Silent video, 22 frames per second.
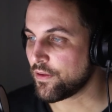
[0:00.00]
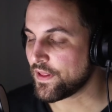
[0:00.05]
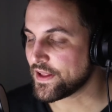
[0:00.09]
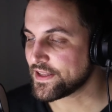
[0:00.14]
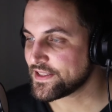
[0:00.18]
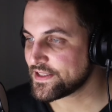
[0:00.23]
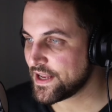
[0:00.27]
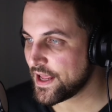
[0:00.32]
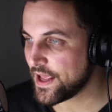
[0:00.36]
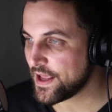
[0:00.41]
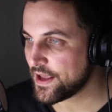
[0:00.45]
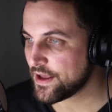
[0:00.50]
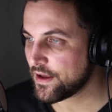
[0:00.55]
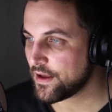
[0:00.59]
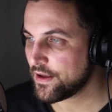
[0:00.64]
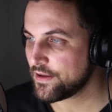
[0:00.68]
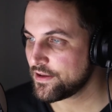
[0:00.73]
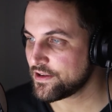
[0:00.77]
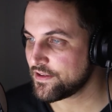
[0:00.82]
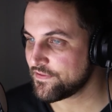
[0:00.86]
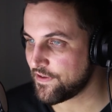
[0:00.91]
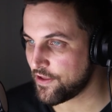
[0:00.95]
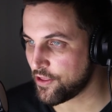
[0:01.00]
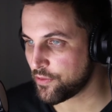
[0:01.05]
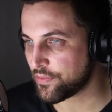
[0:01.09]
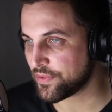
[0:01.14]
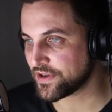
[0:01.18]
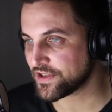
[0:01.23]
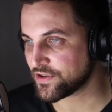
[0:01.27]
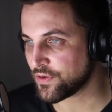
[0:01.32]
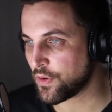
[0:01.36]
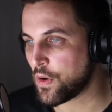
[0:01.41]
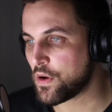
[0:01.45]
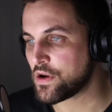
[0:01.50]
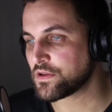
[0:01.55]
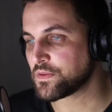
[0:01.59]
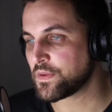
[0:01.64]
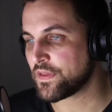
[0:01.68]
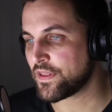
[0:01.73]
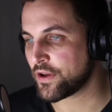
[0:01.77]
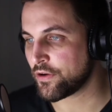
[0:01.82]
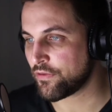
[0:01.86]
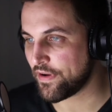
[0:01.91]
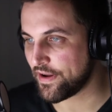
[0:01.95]
let's take developer scores
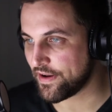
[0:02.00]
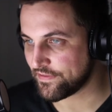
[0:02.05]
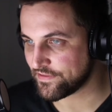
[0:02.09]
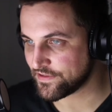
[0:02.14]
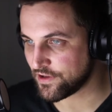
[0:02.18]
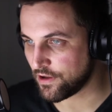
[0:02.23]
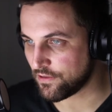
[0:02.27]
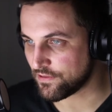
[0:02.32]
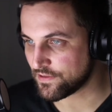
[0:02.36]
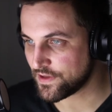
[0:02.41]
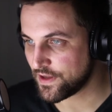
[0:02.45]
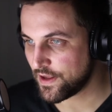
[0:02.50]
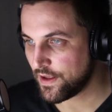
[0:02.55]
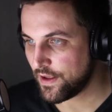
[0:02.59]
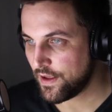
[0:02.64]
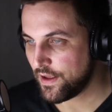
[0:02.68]
with a grain of salt.